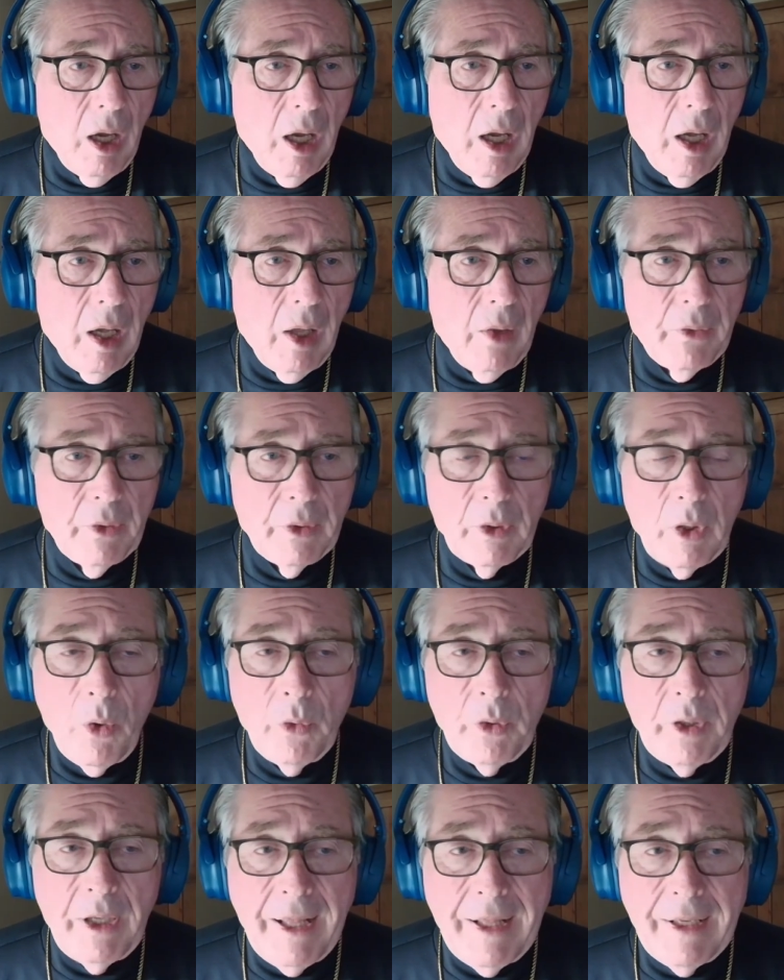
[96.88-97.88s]
Their
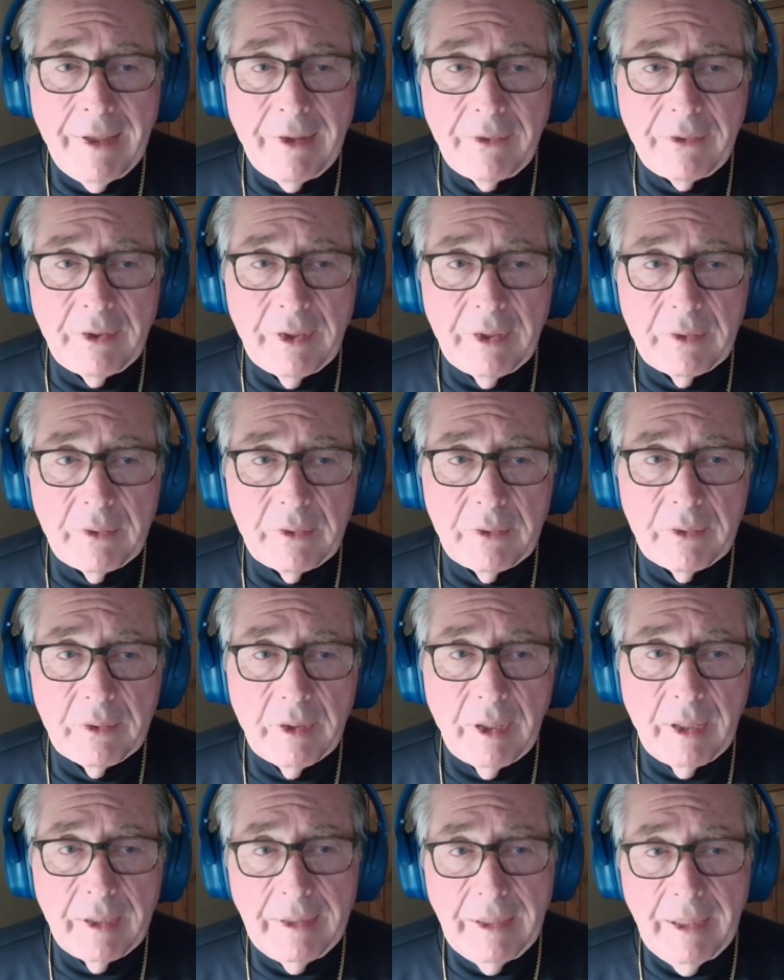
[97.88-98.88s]
own innocence,
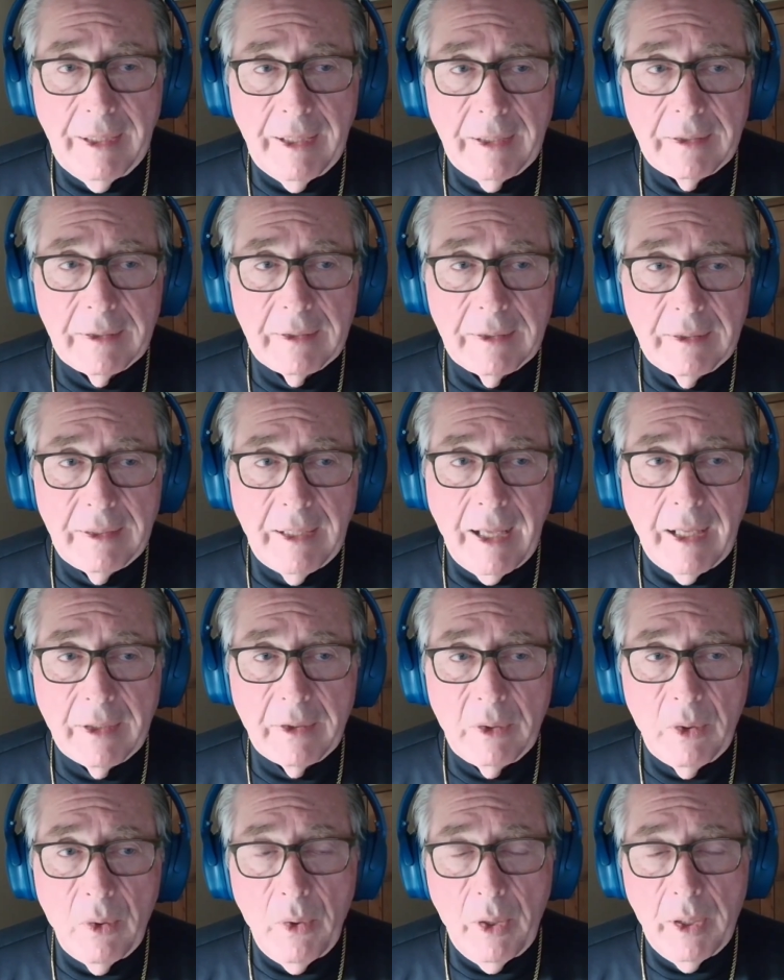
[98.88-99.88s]
again, not
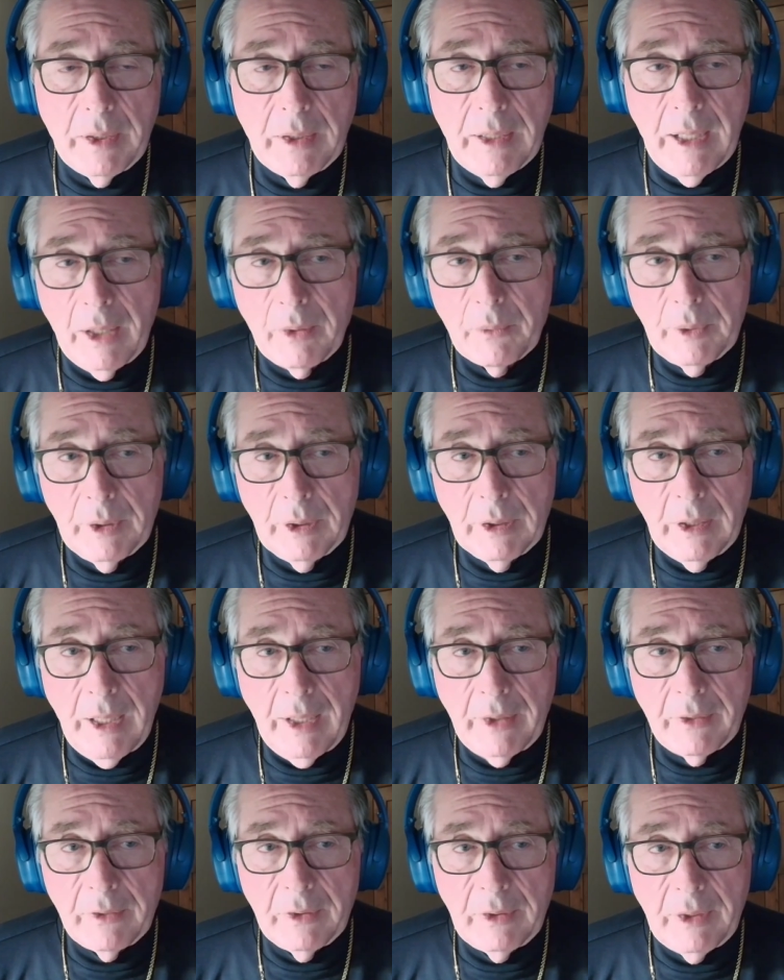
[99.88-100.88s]
knowing, not
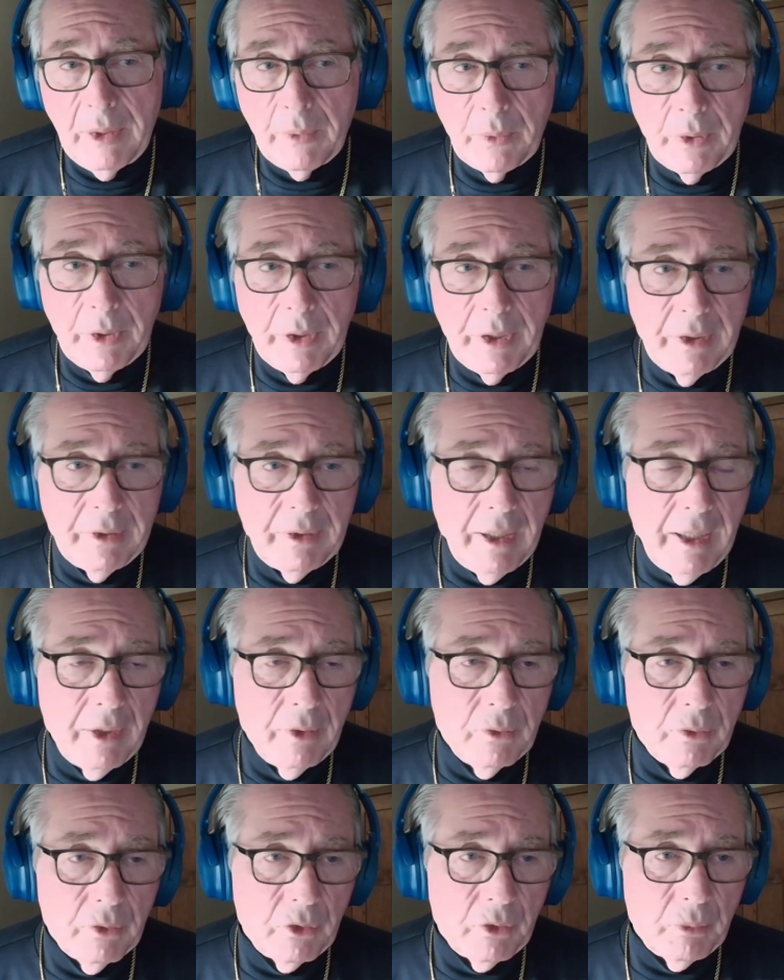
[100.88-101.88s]
realizing they were in a
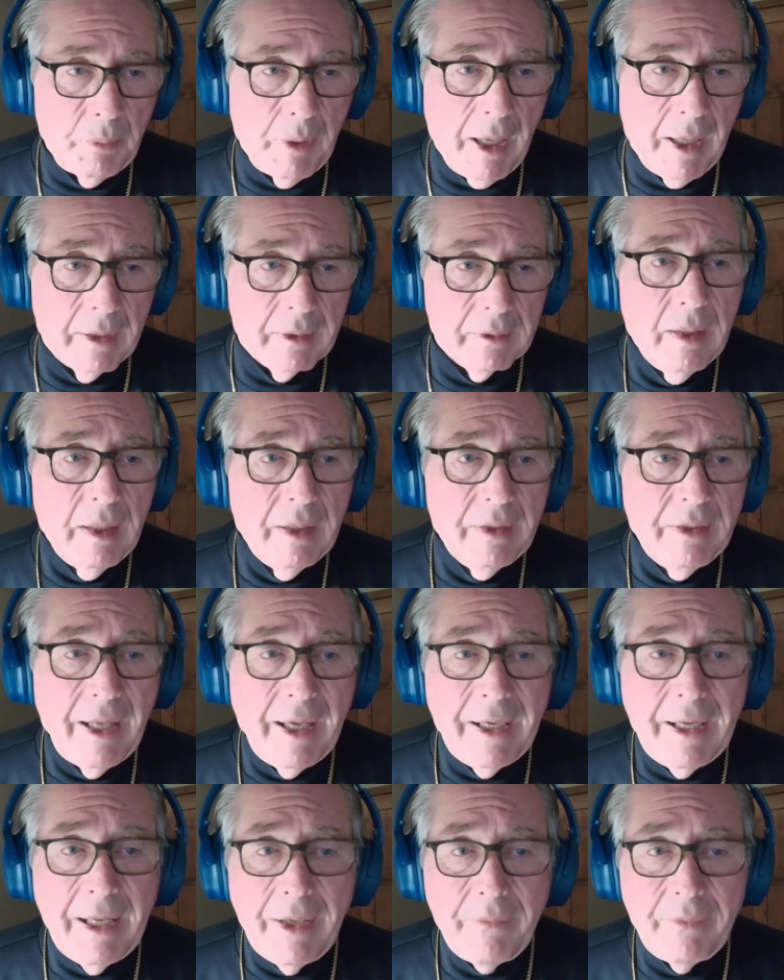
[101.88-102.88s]
danger spot.
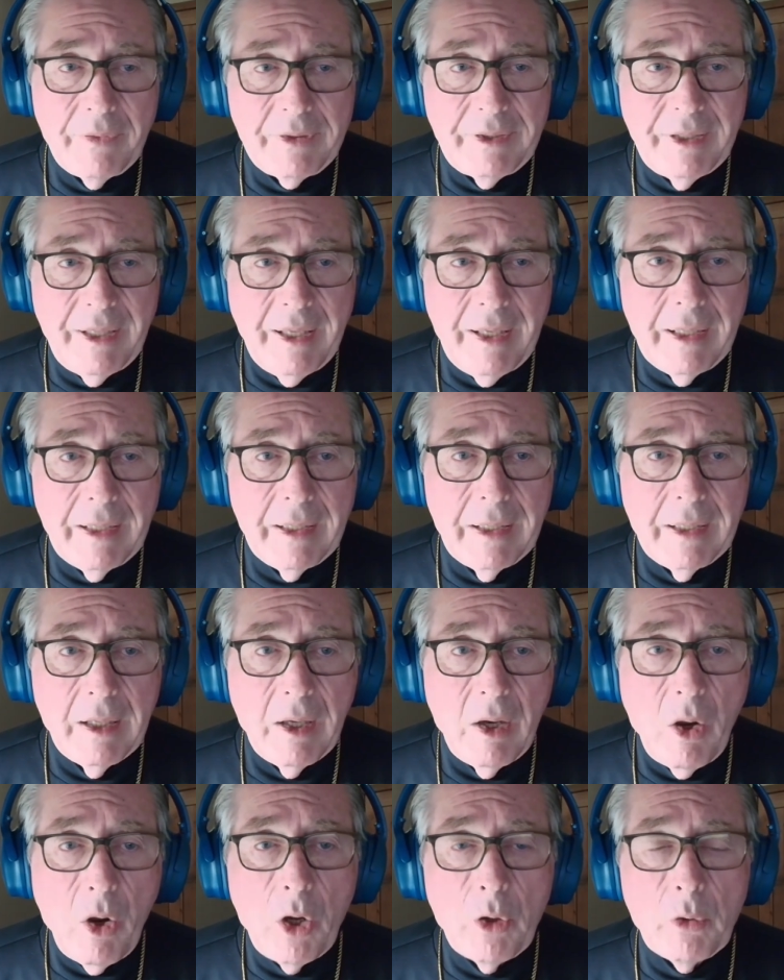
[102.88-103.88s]
Naivete
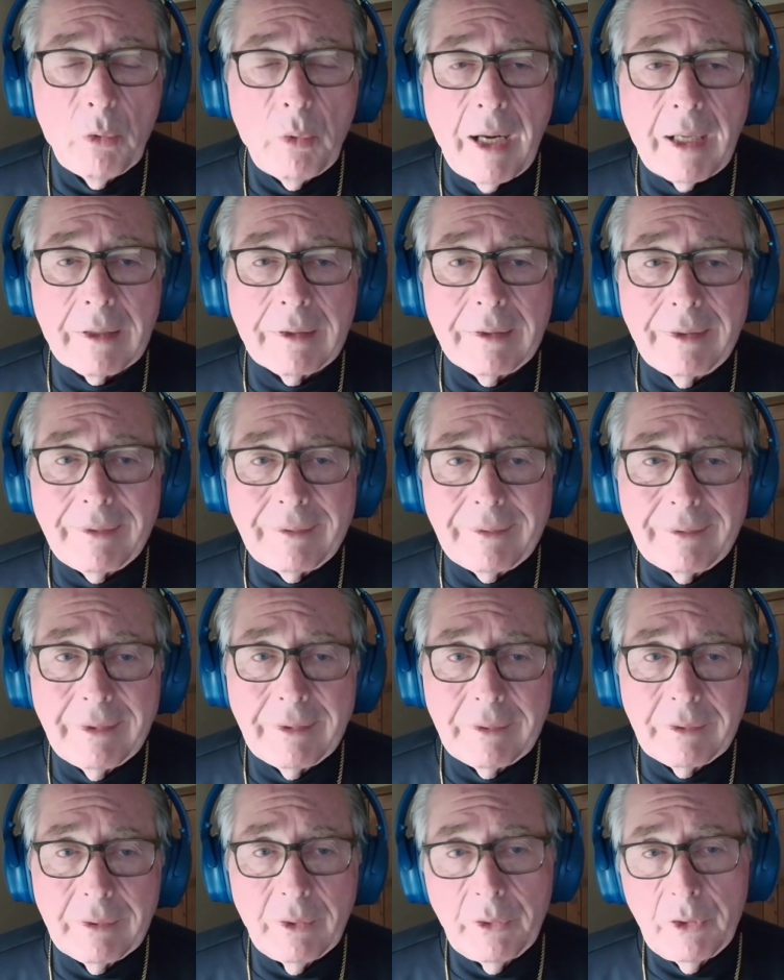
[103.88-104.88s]
or
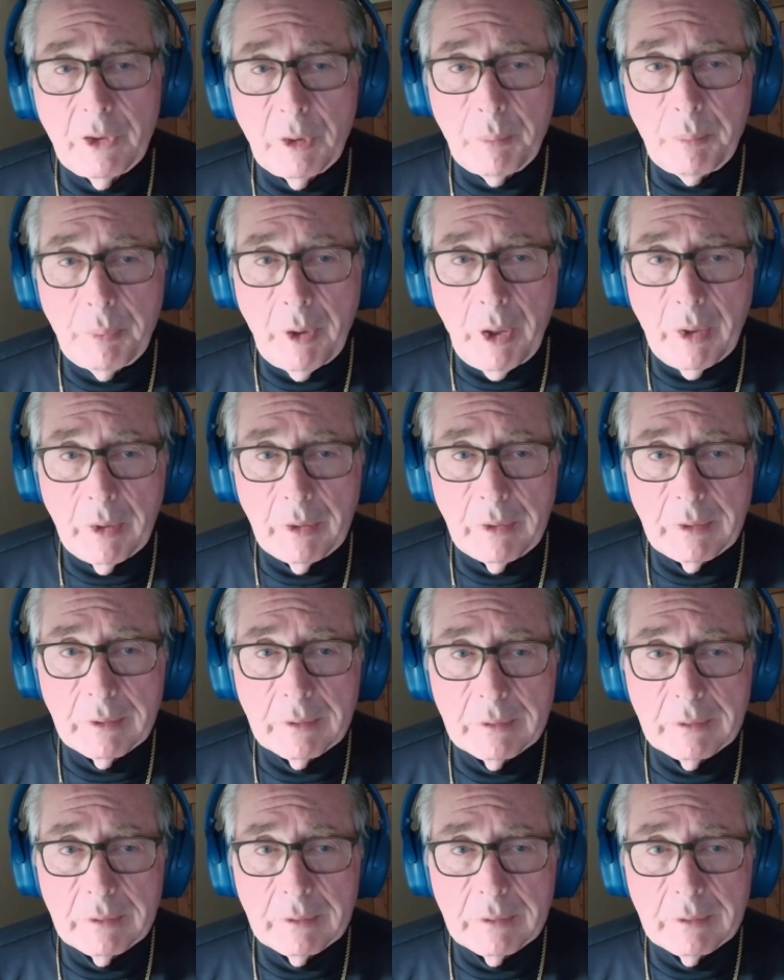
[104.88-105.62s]
recklessness on their part.